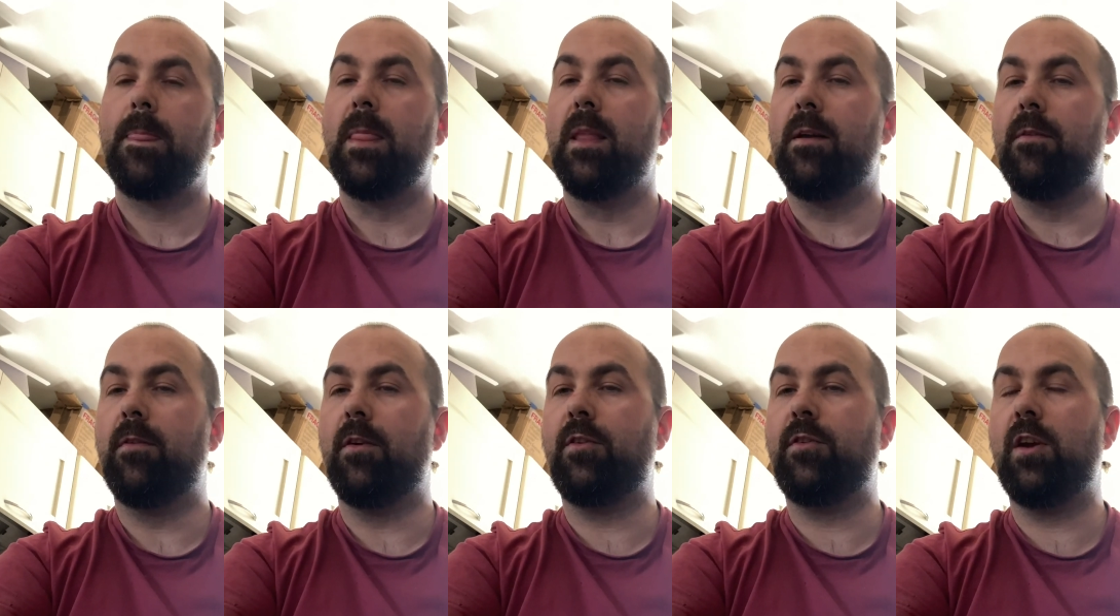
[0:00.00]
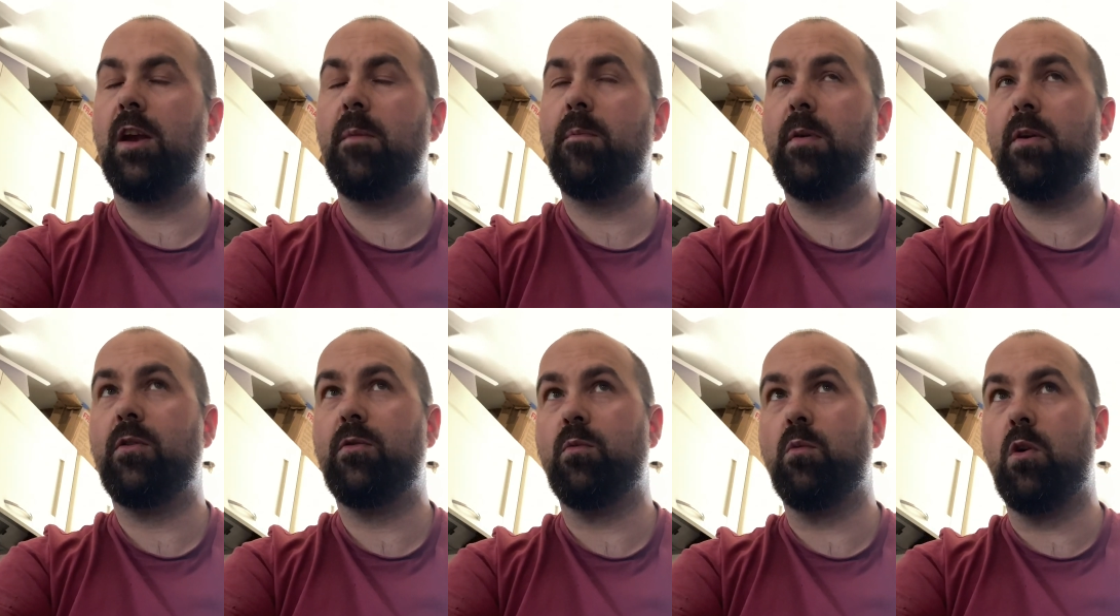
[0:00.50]
The
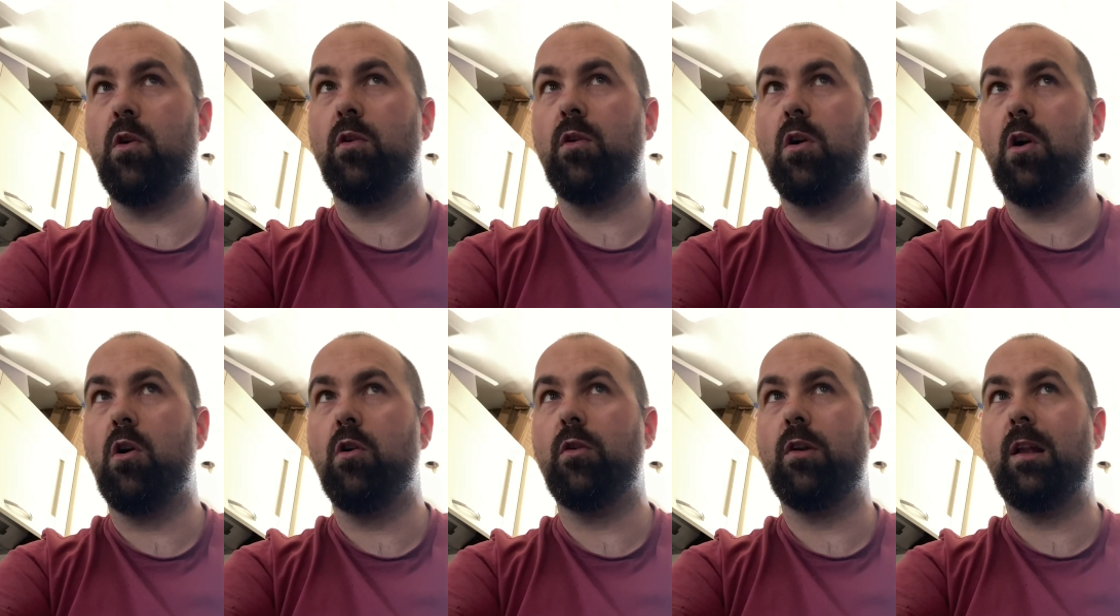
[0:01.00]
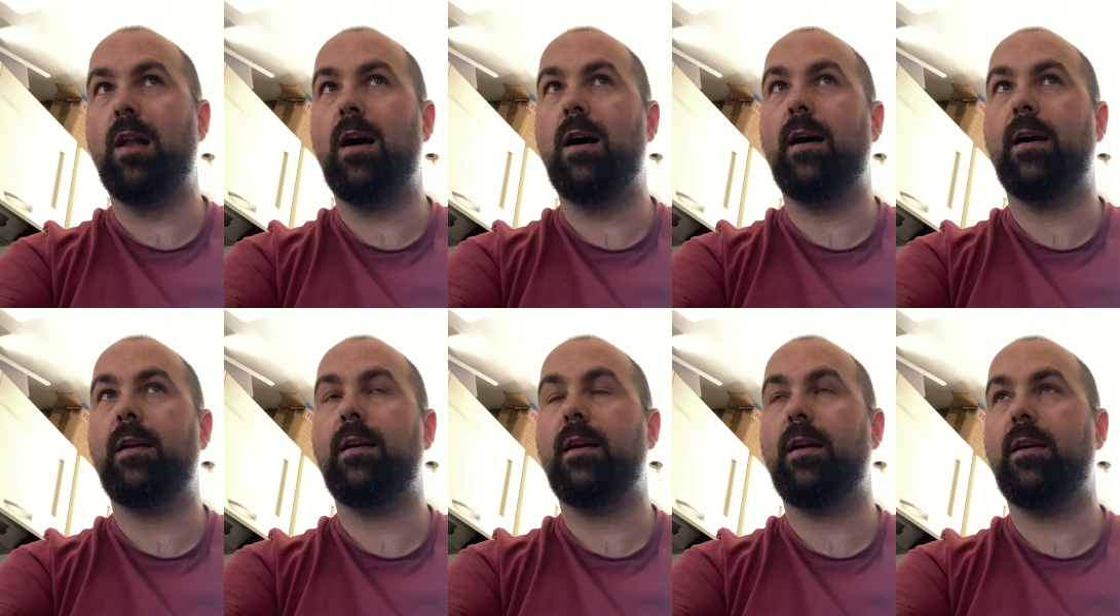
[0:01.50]
cheapest one
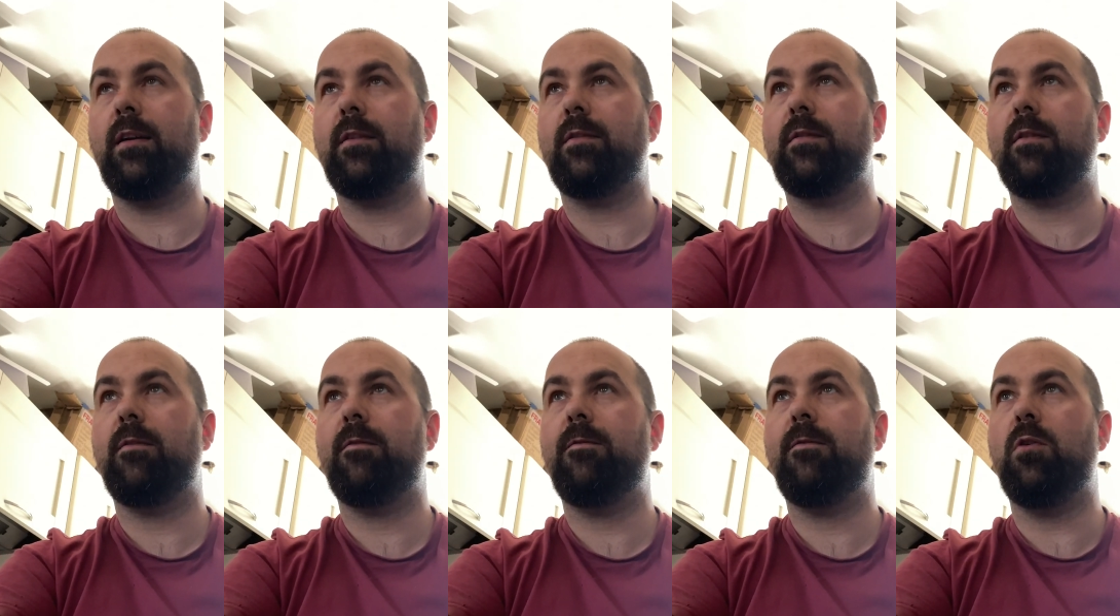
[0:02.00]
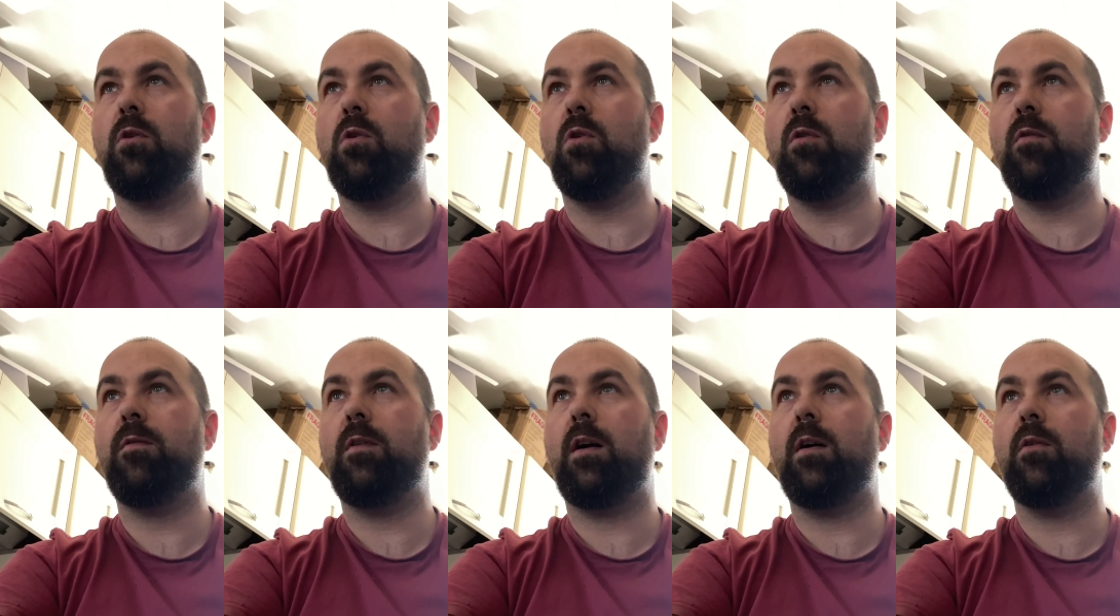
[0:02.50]
online is
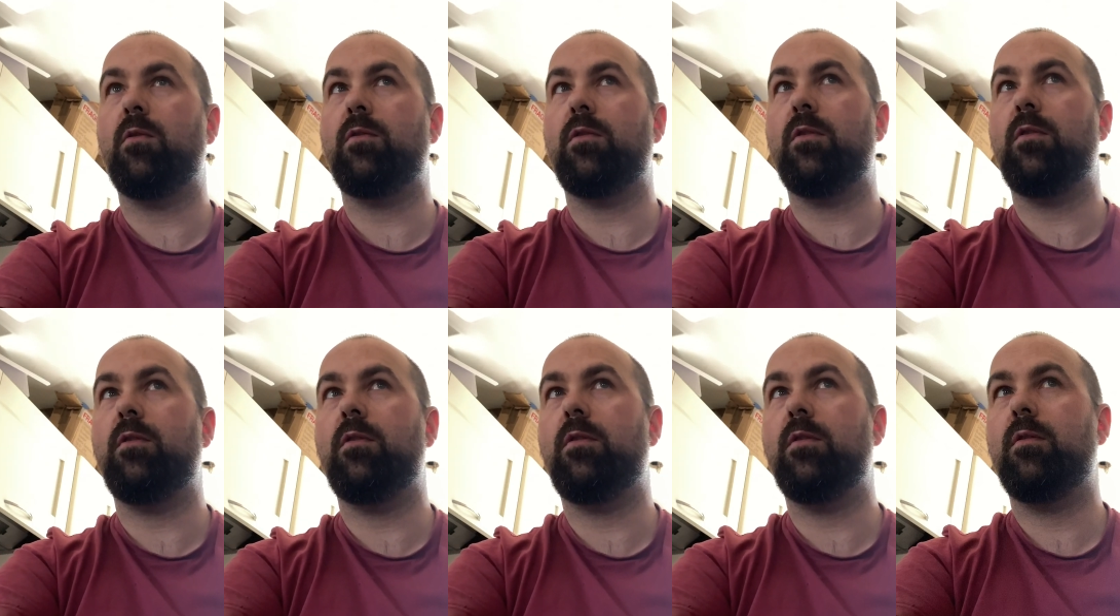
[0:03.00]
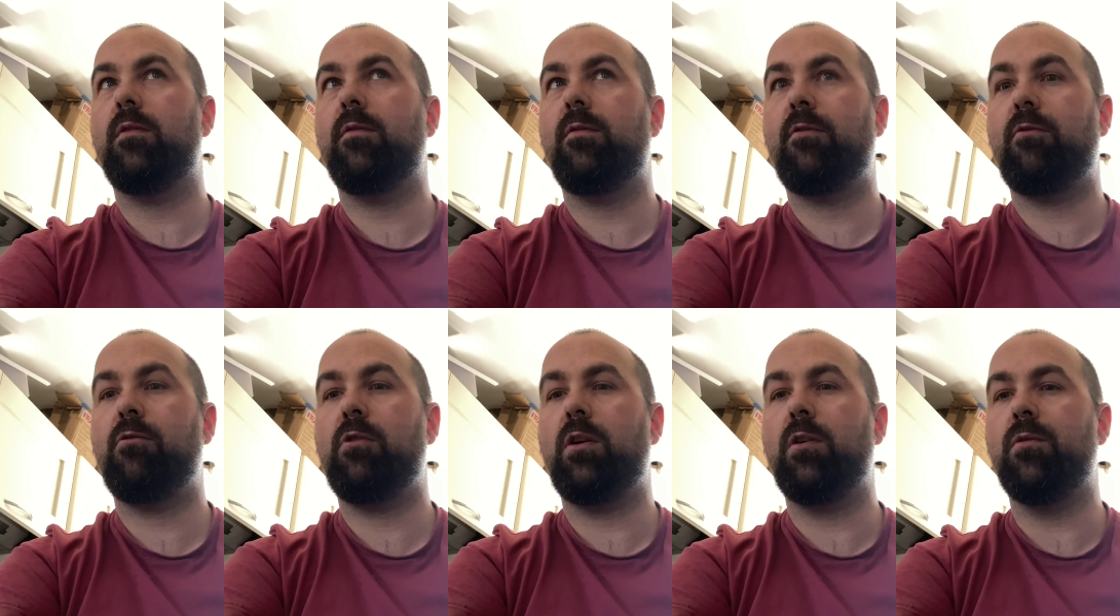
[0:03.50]

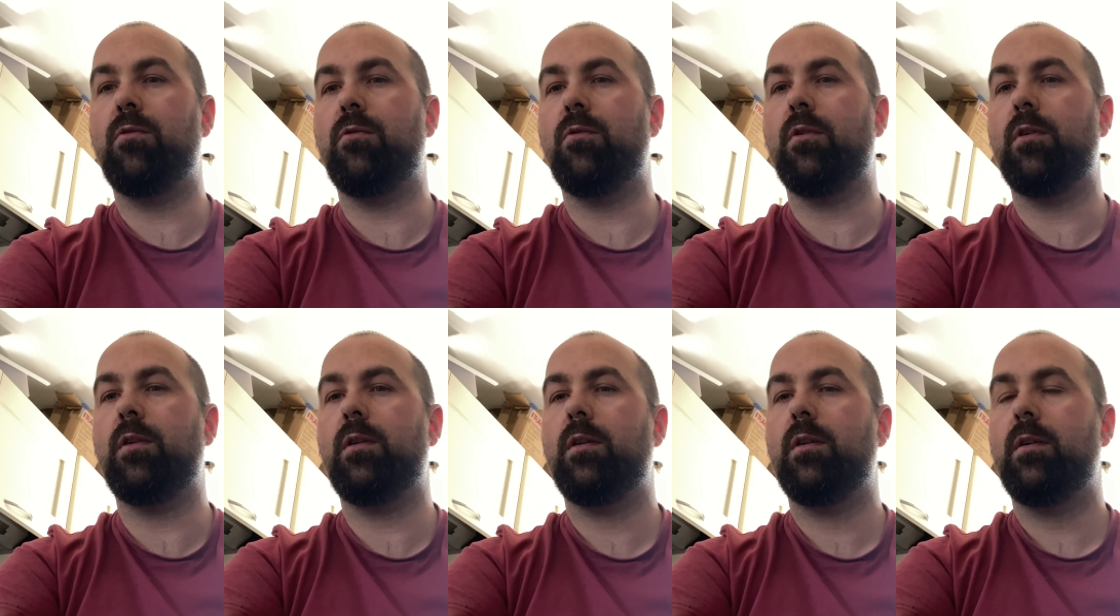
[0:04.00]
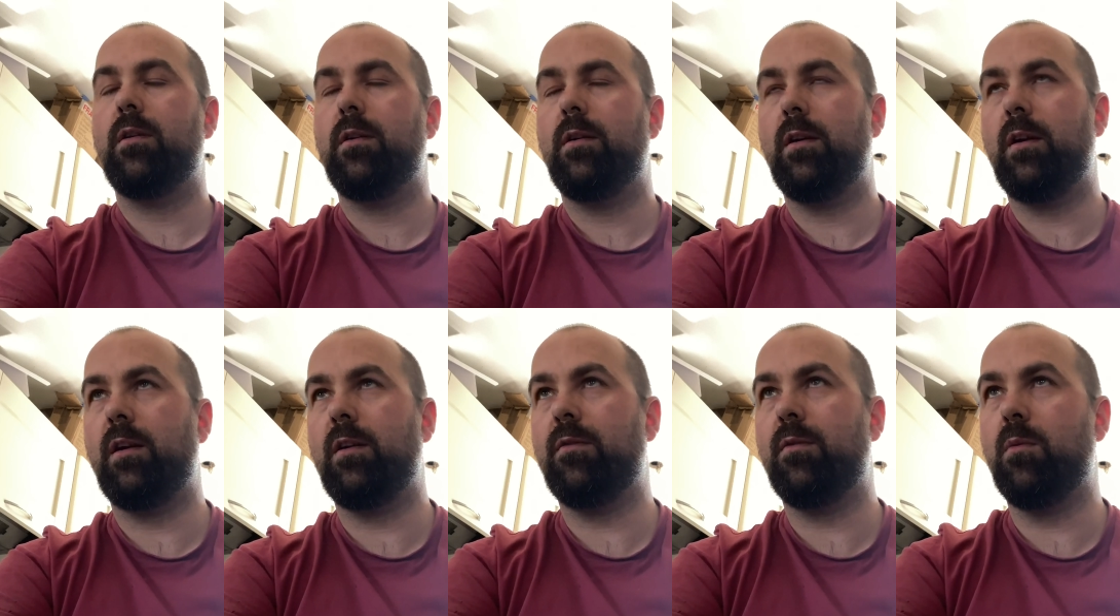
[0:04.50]
4,300
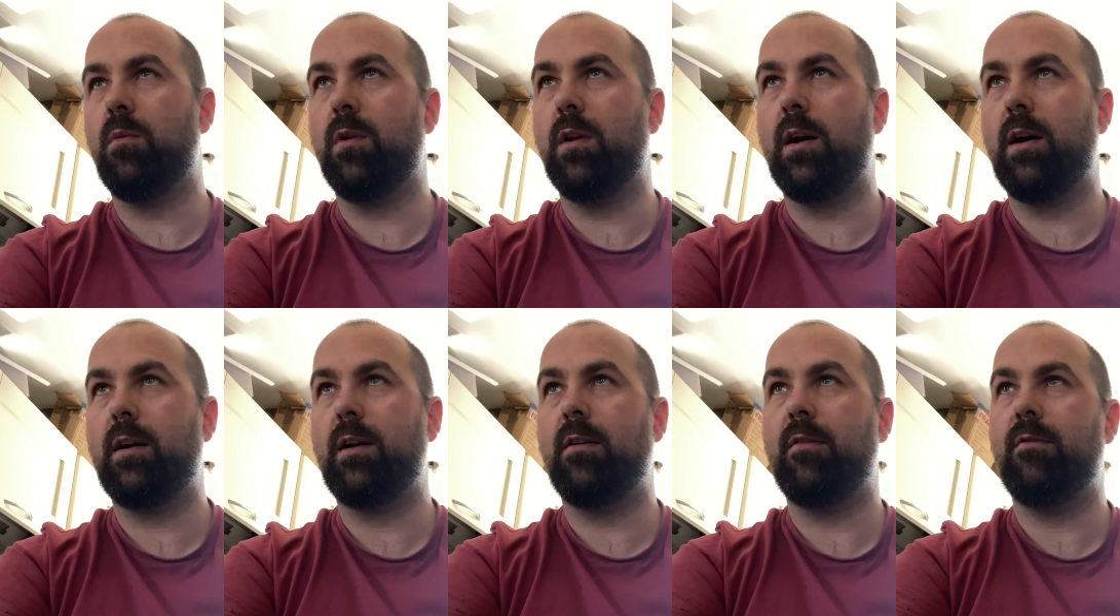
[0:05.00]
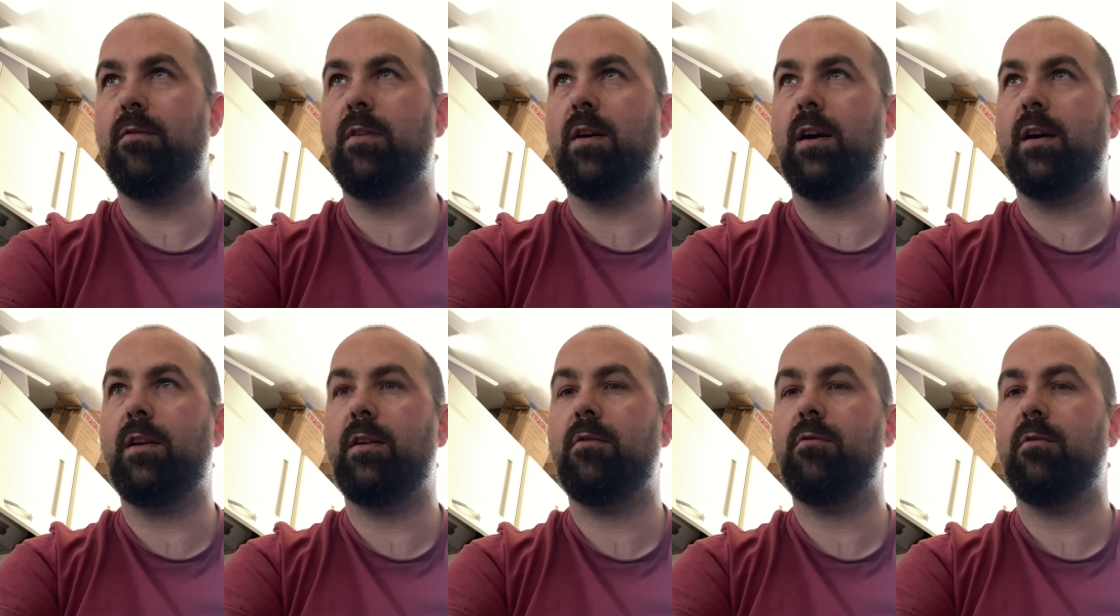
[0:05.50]
is the one I can
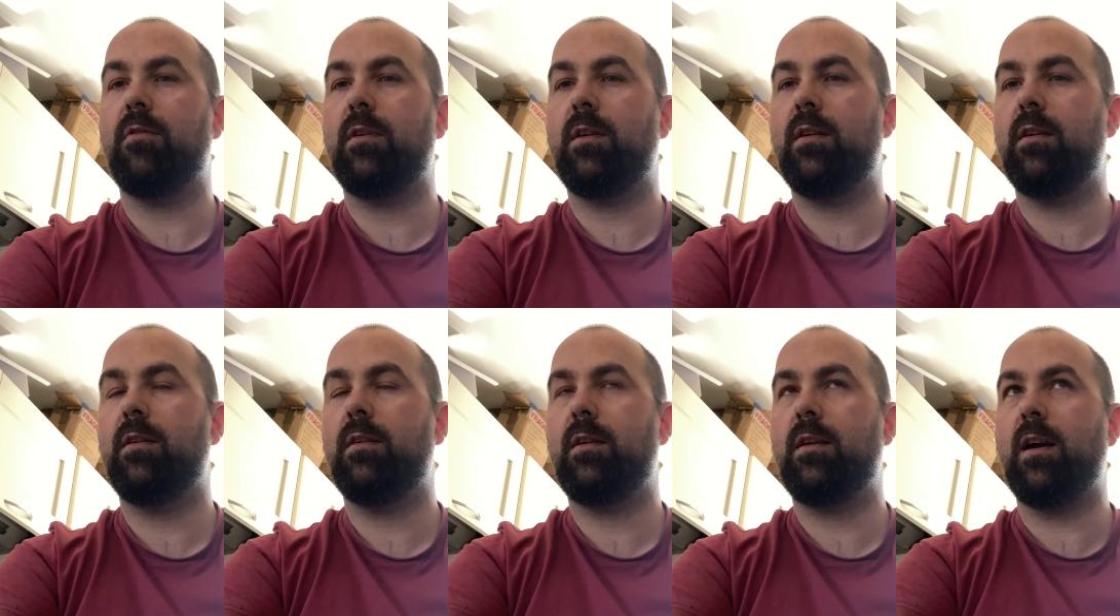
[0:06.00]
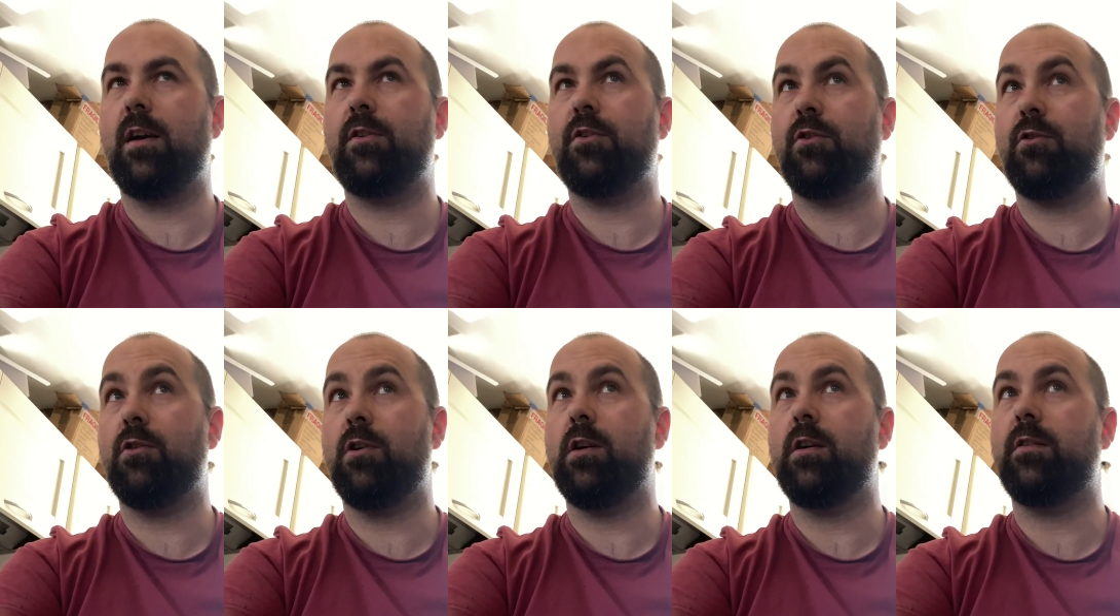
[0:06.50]
find
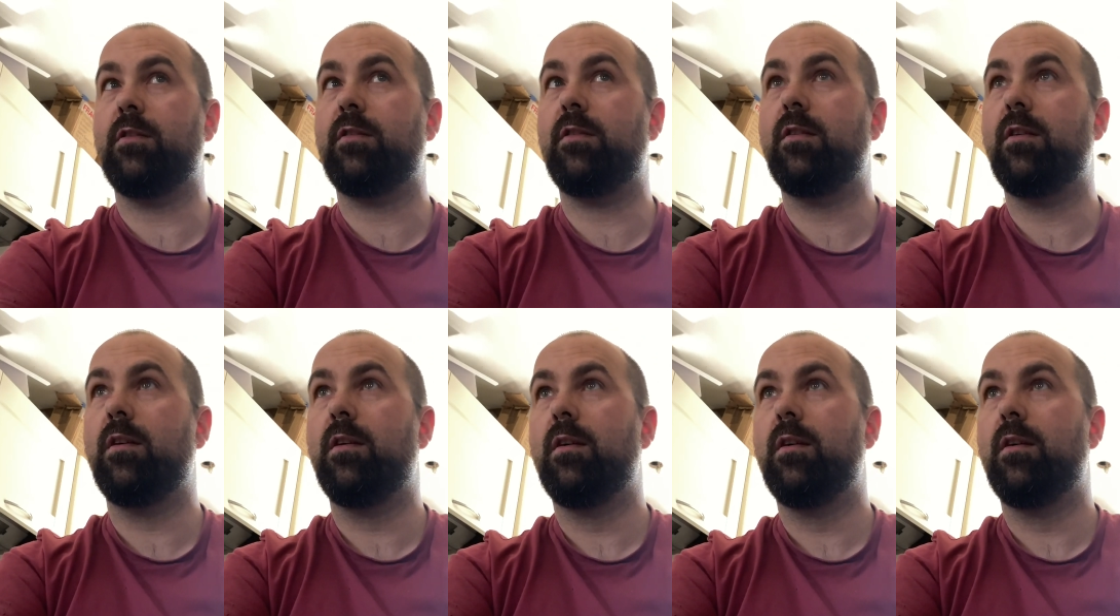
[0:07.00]
categorised.